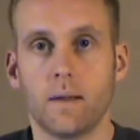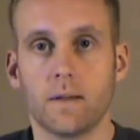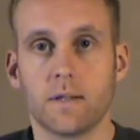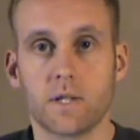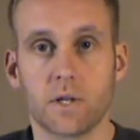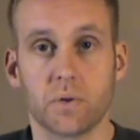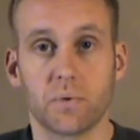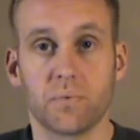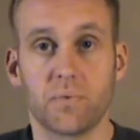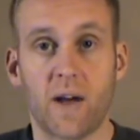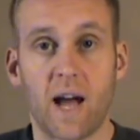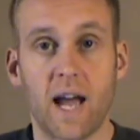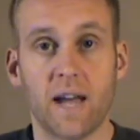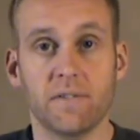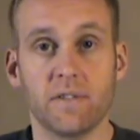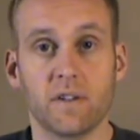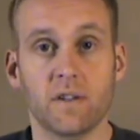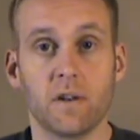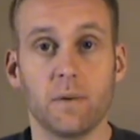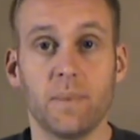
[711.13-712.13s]
Turn 5
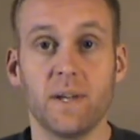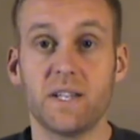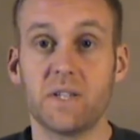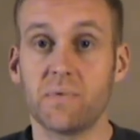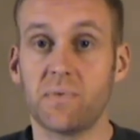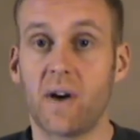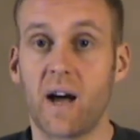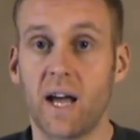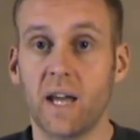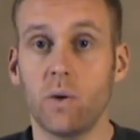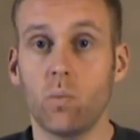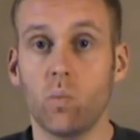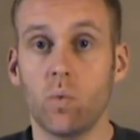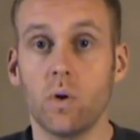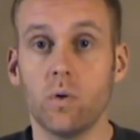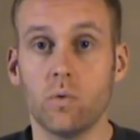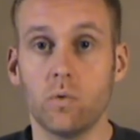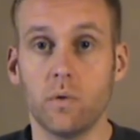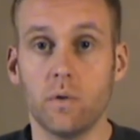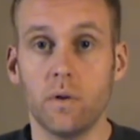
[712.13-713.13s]
is going to be Divine
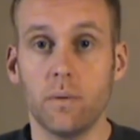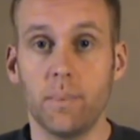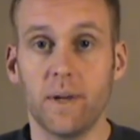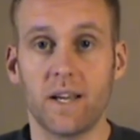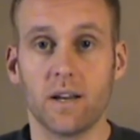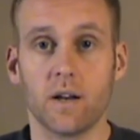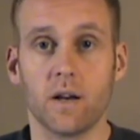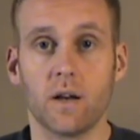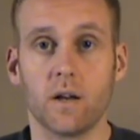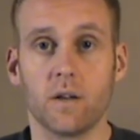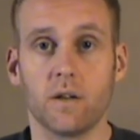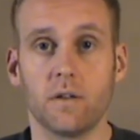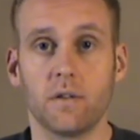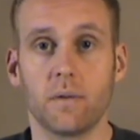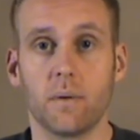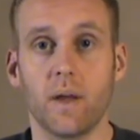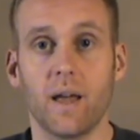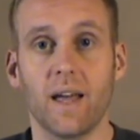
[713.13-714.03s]
Wound, because